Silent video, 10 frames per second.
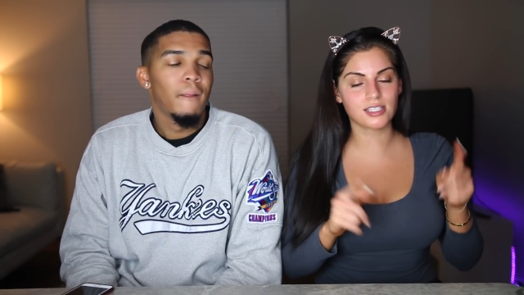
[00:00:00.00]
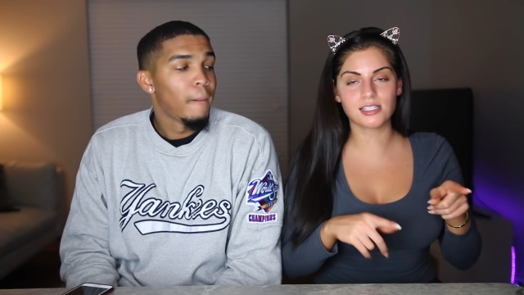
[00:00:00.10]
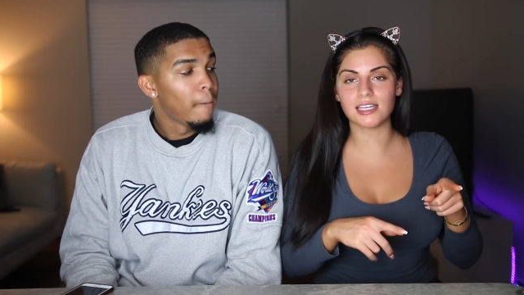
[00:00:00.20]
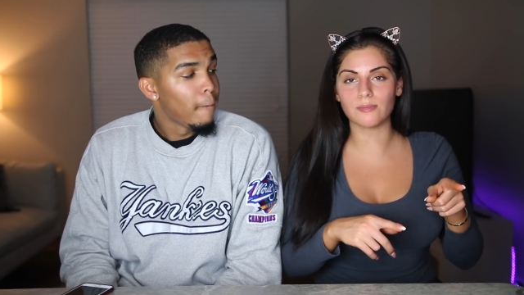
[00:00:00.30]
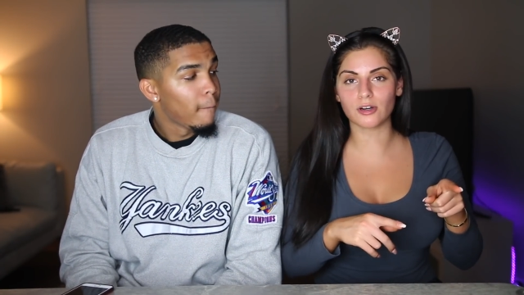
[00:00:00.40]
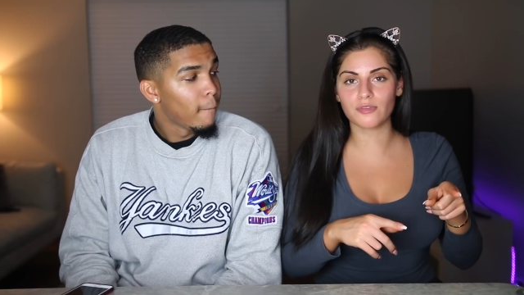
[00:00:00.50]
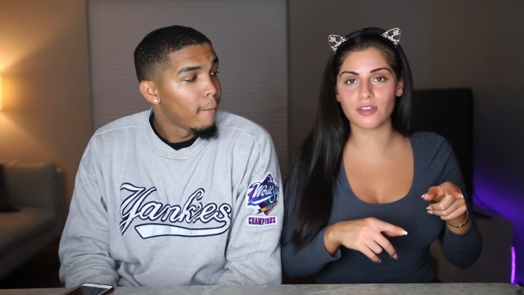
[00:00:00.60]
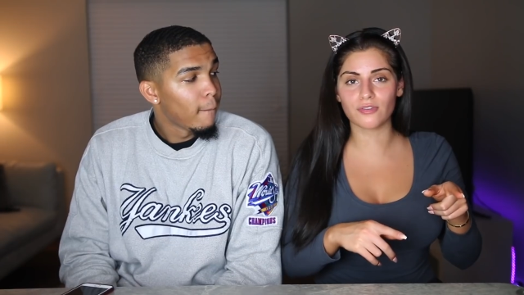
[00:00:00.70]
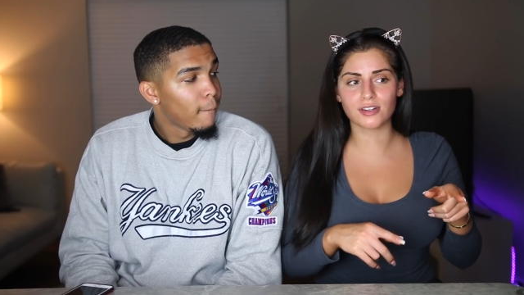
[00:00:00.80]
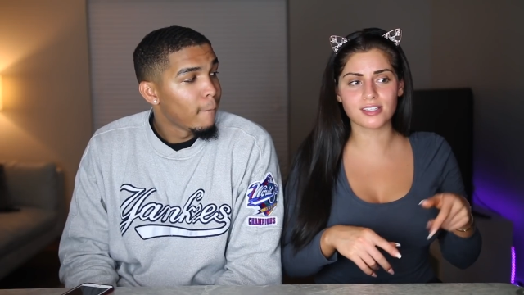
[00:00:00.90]
Speaker 1: steamer
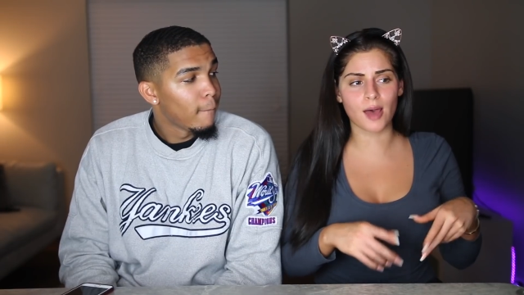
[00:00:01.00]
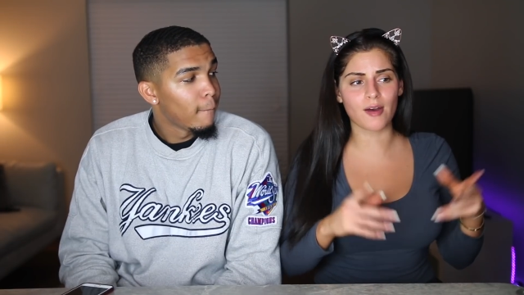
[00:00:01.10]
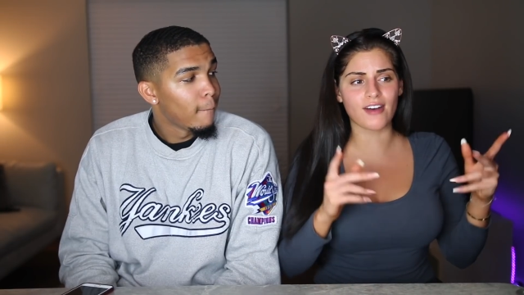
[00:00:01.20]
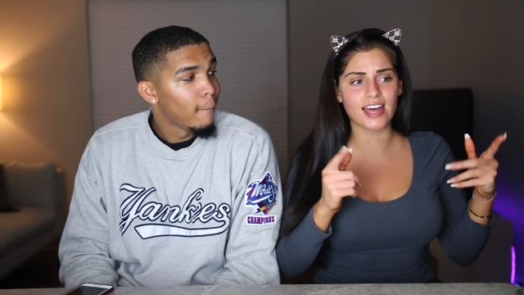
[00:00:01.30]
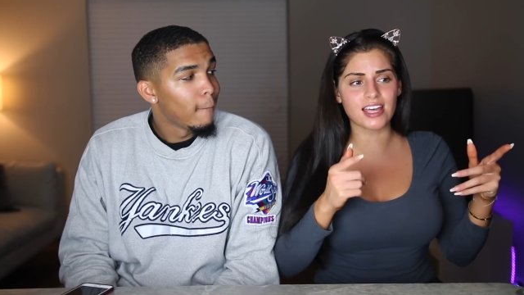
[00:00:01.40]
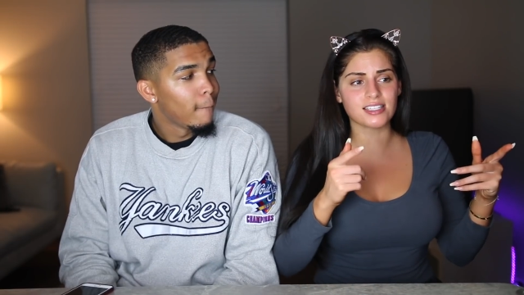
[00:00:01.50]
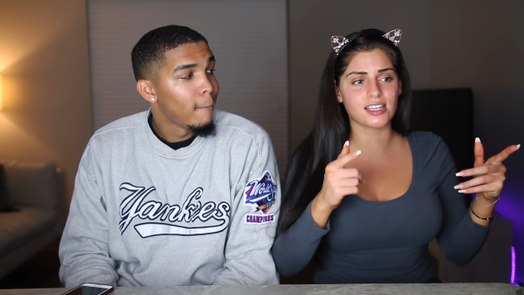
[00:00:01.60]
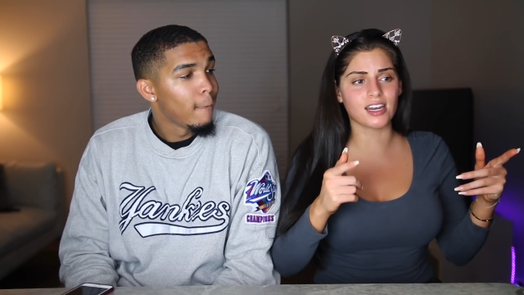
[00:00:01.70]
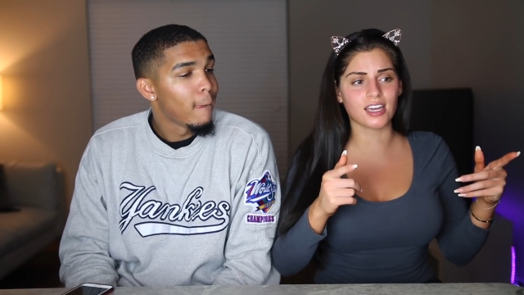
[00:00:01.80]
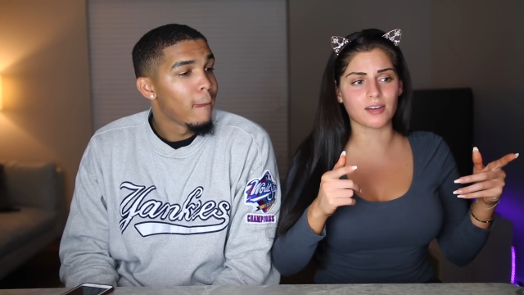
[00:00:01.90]
for the first time. I've had that
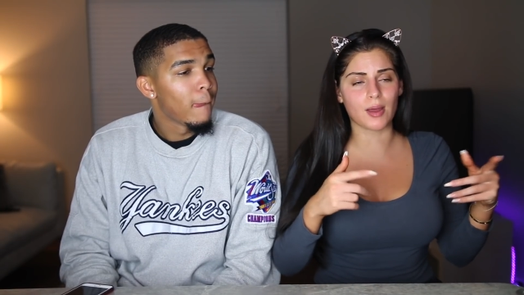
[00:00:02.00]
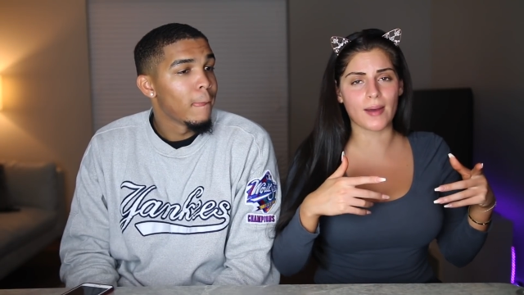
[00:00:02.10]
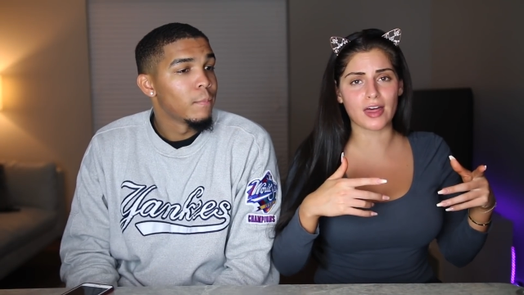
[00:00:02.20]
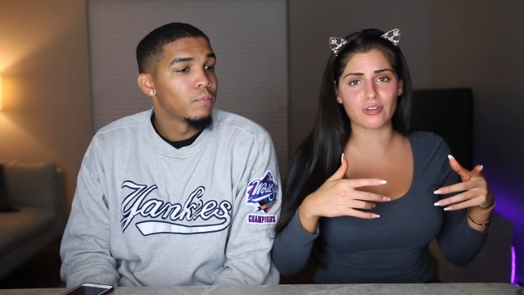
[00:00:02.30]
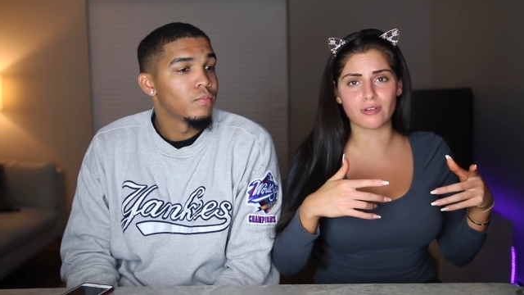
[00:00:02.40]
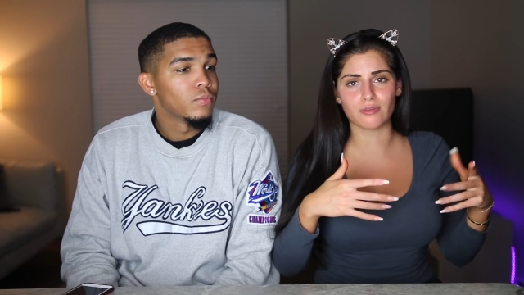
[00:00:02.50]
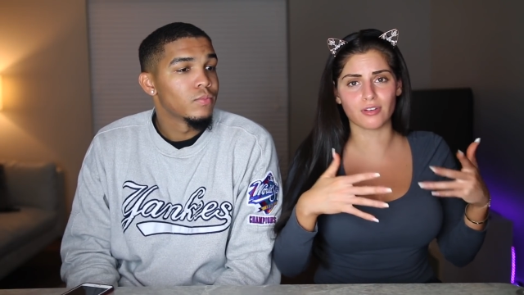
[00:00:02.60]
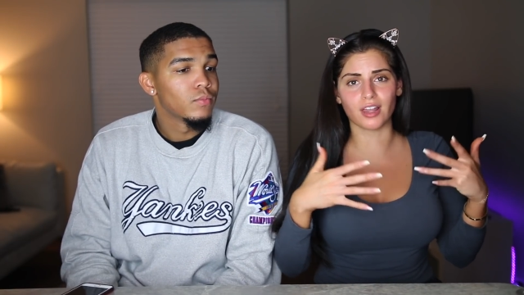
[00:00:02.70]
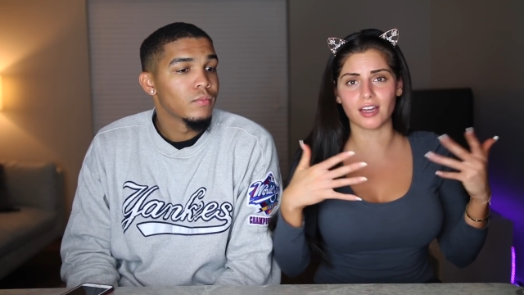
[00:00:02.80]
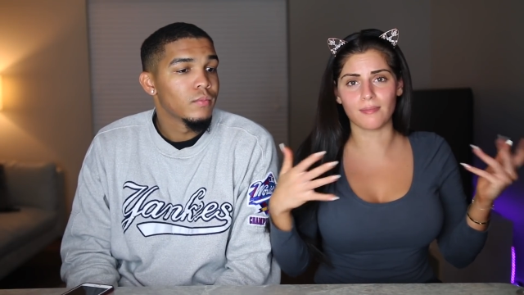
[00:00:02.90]
sitting in my bathroom
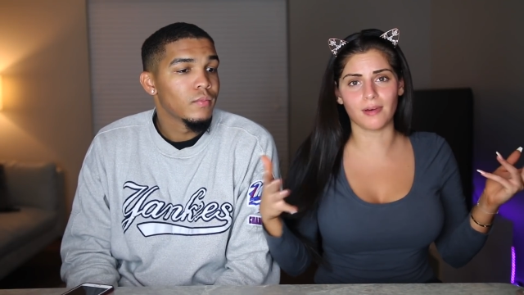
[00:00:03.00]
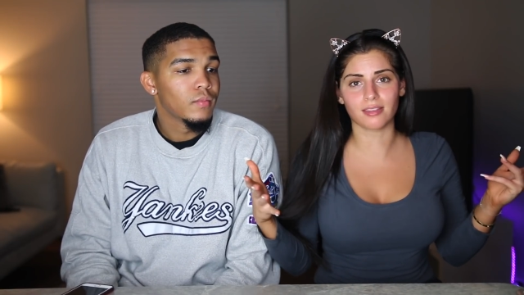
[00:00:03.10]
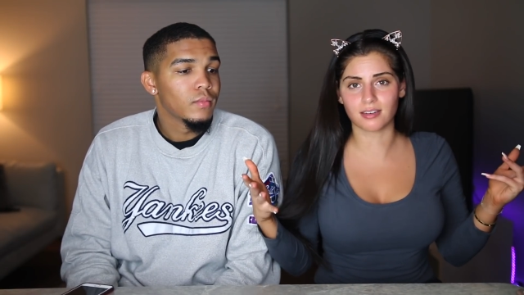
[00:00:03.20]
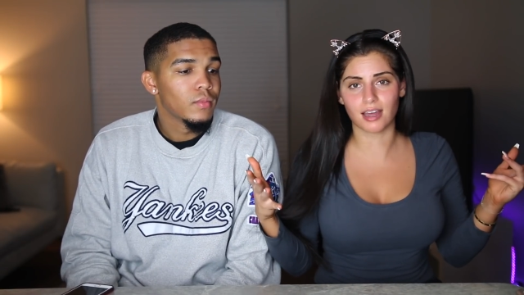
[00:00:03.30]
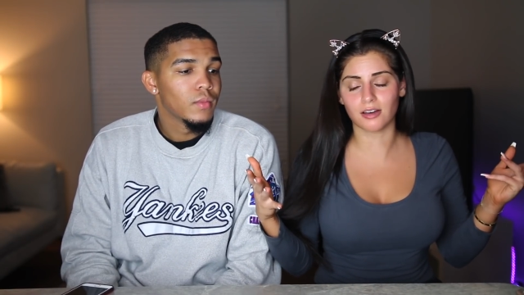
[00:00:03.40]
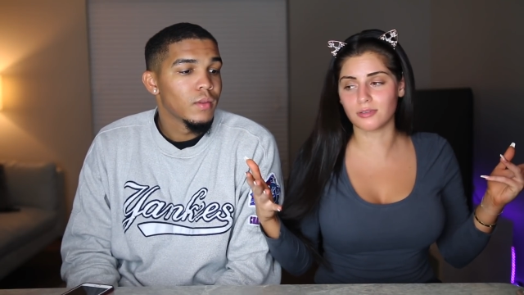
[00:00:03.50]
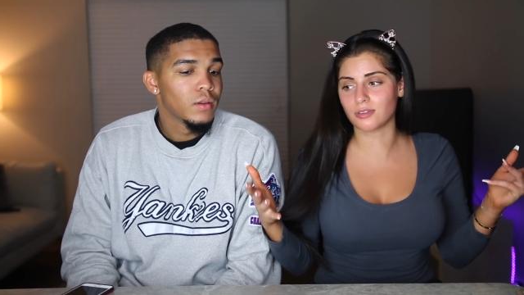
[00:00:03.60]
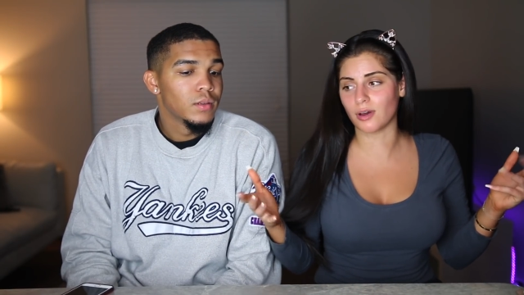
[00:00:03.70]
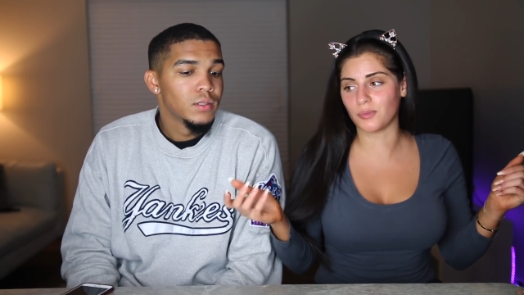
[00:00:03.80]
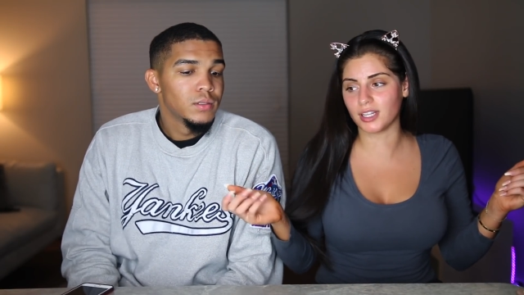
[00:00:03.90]
for like a month now,
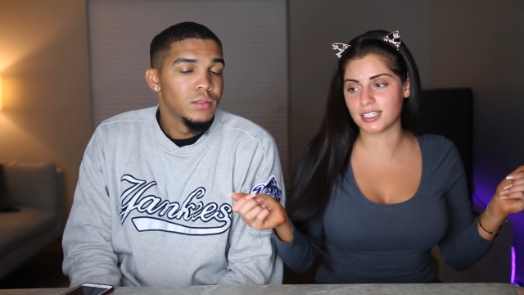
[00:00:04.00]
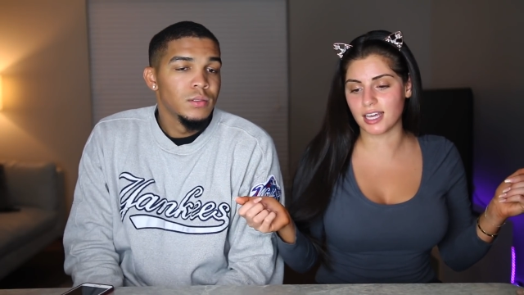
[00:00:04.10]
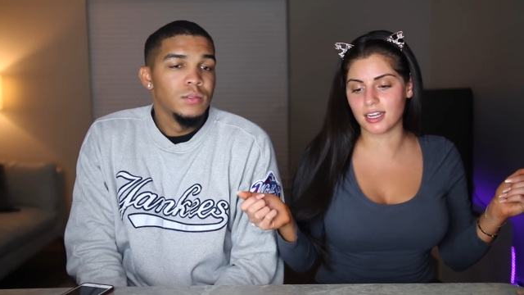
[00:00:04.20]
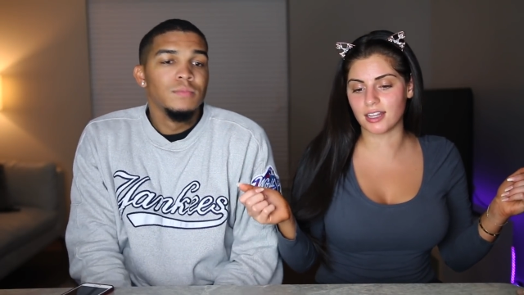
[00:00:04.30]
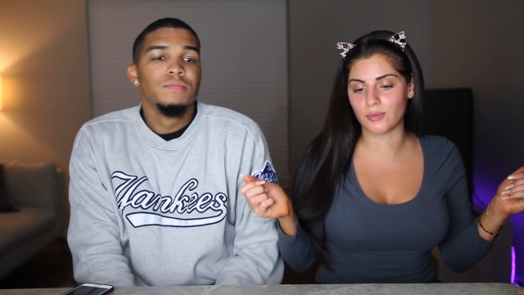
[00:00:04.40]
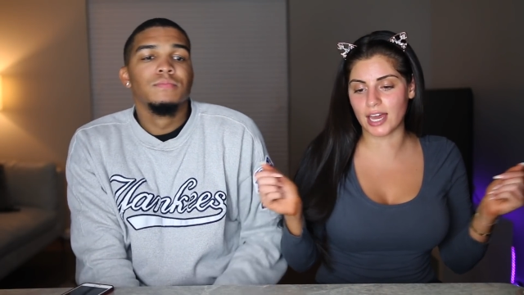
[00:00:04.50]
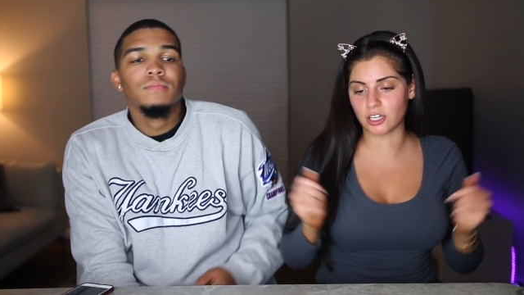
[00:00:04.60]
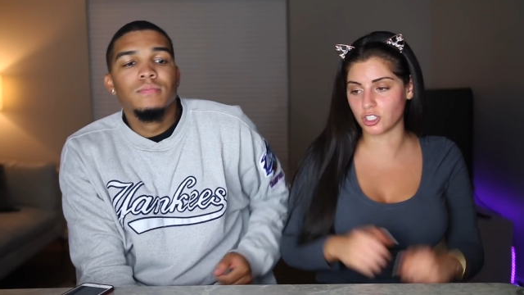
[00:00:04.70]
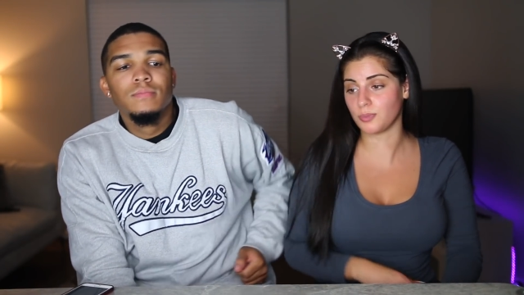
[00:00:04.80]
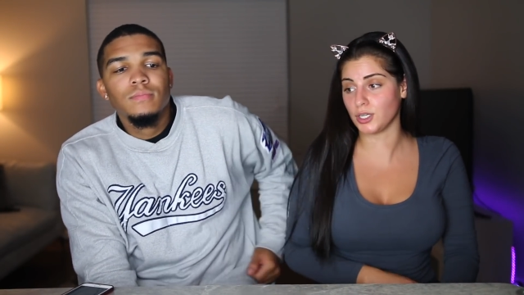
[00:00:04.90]
so I'm really excited that we
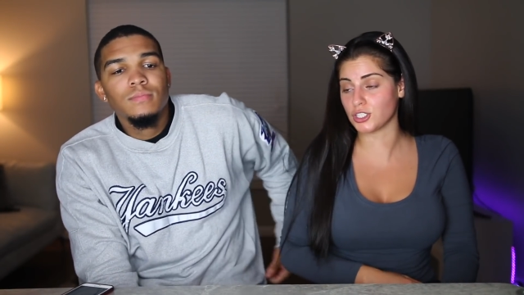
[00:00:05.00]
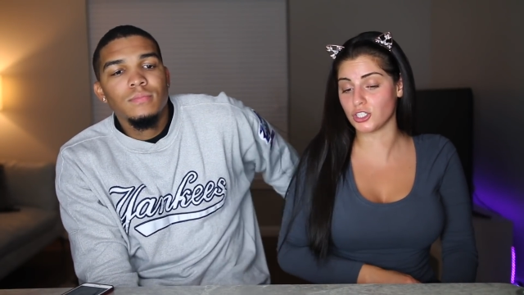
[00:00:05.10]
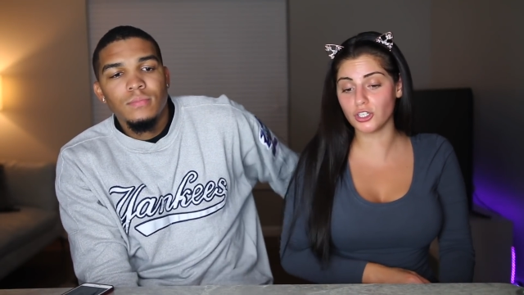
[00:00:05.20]
actually put it to